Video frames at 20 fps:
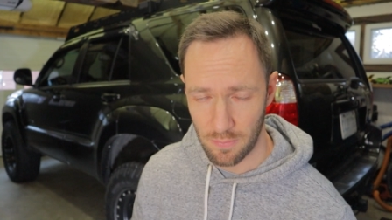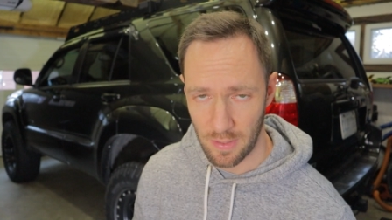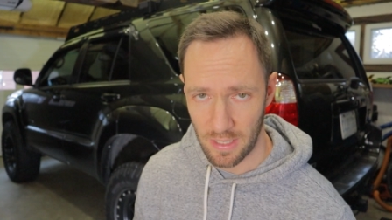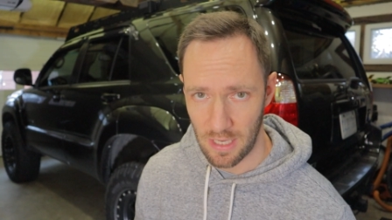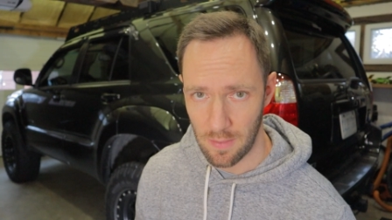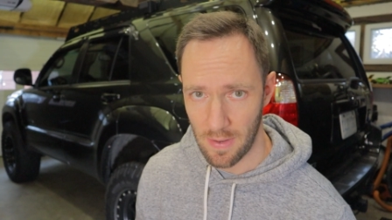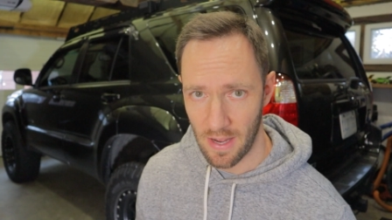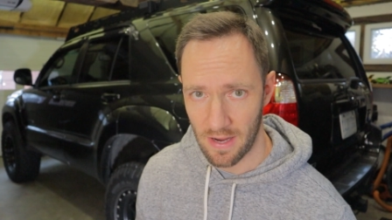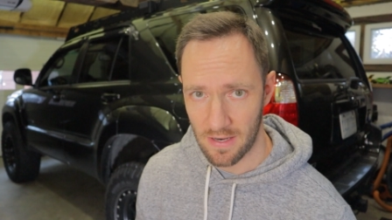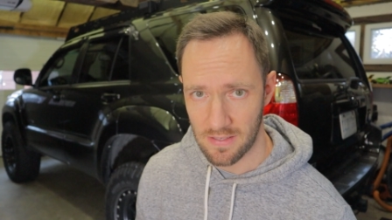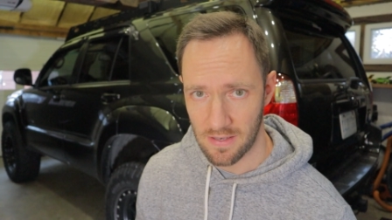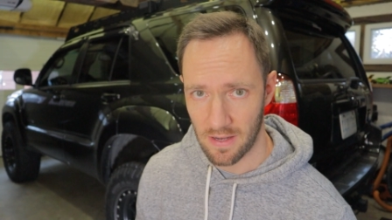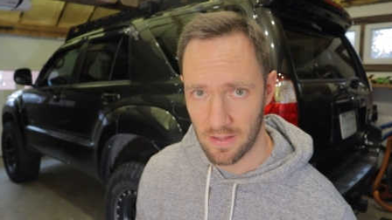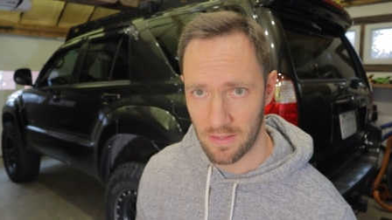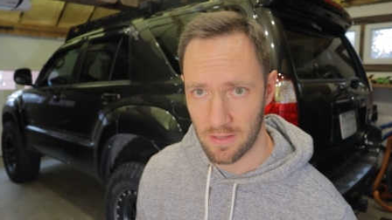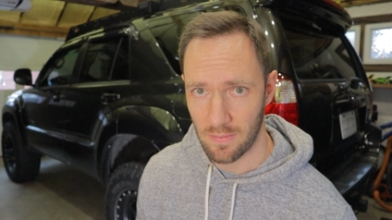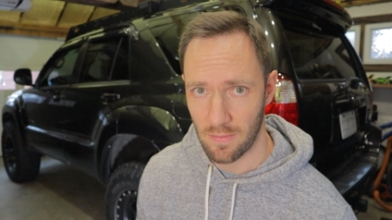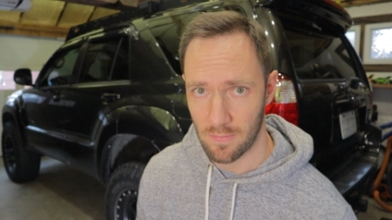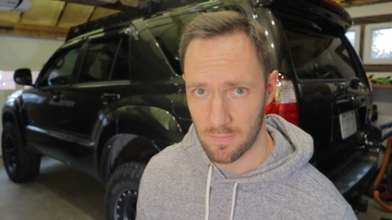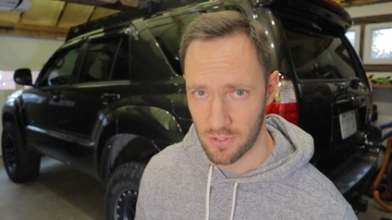piggybacks on
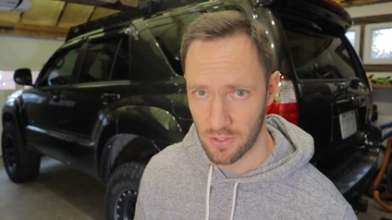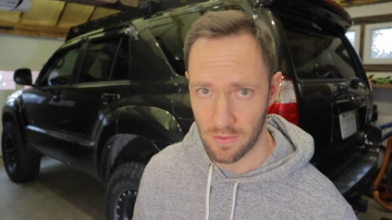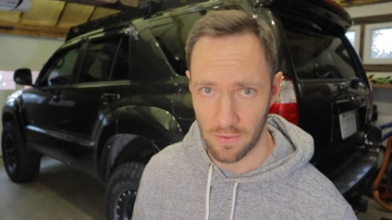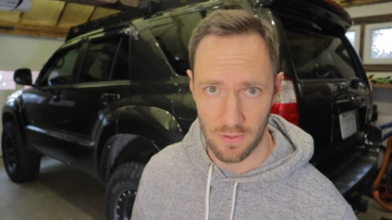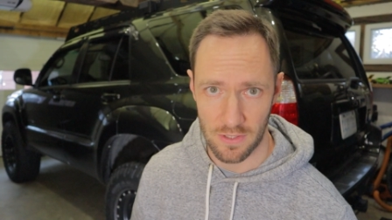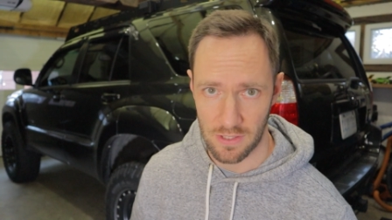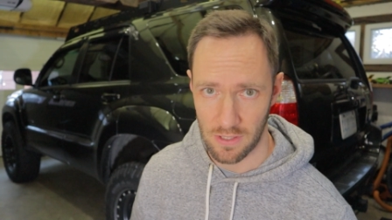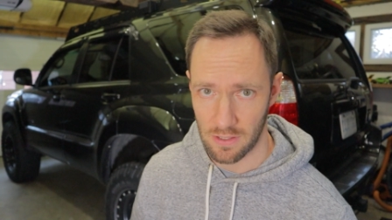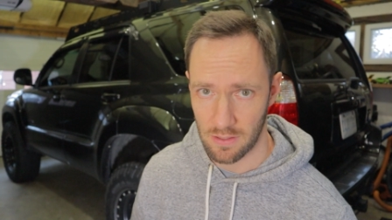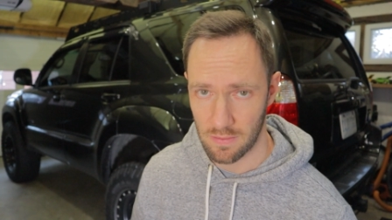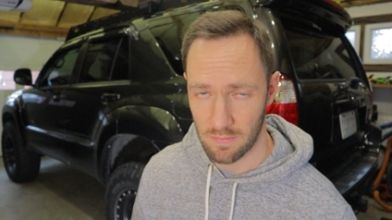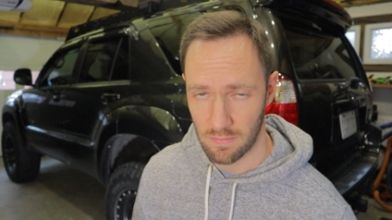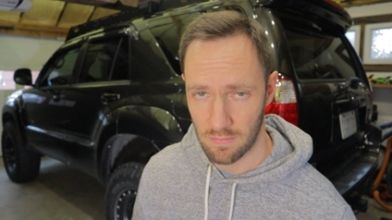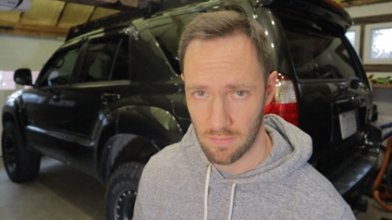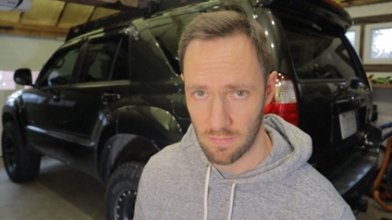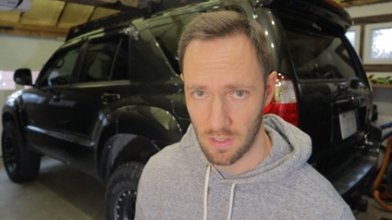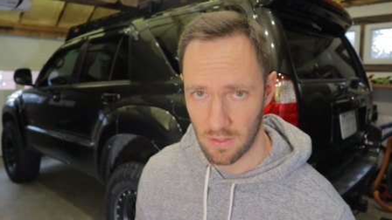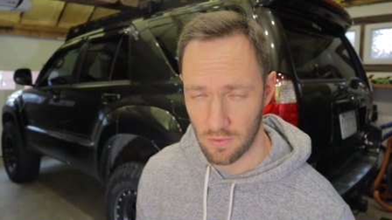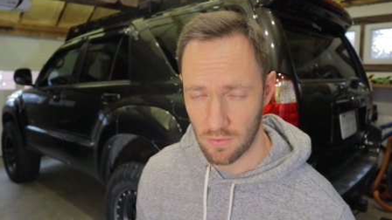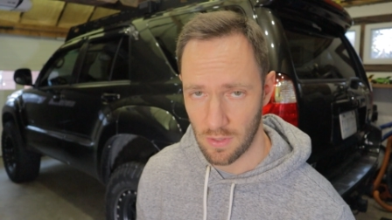them. I'm sure those are
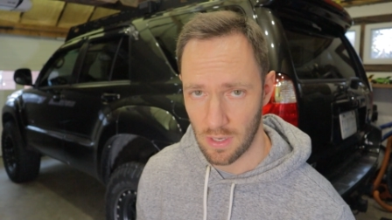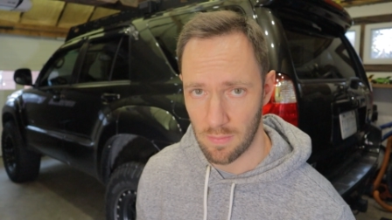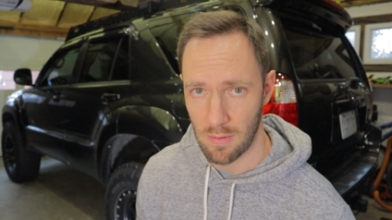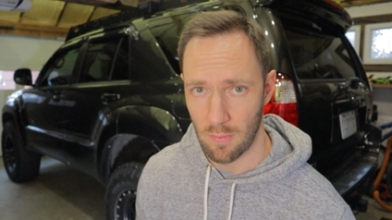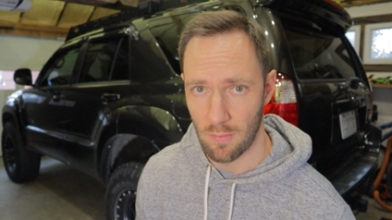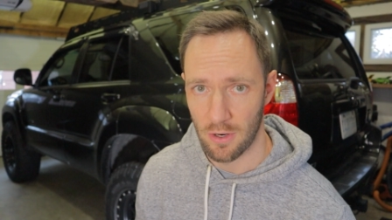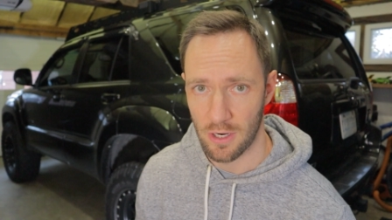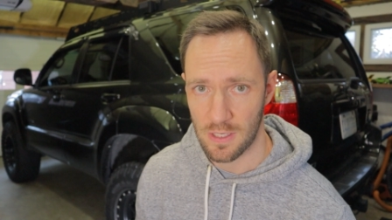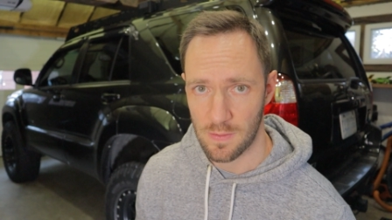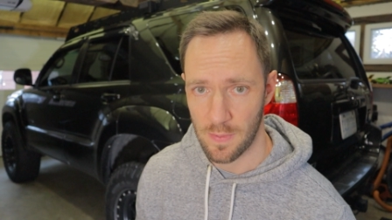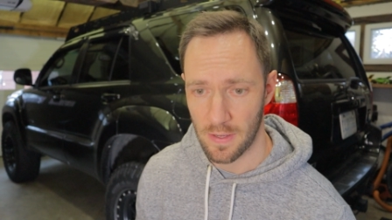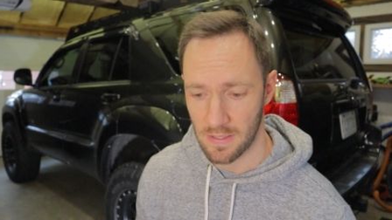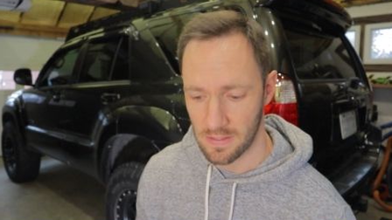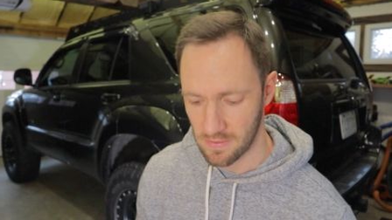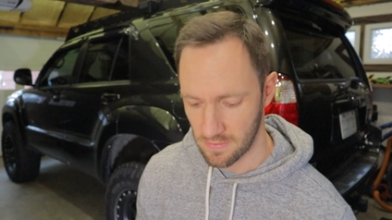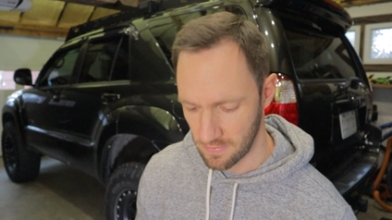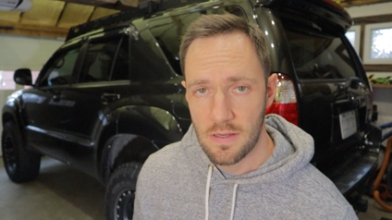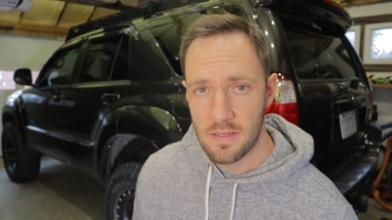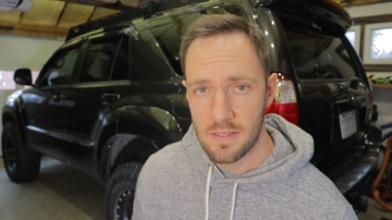quite a bit more expensive.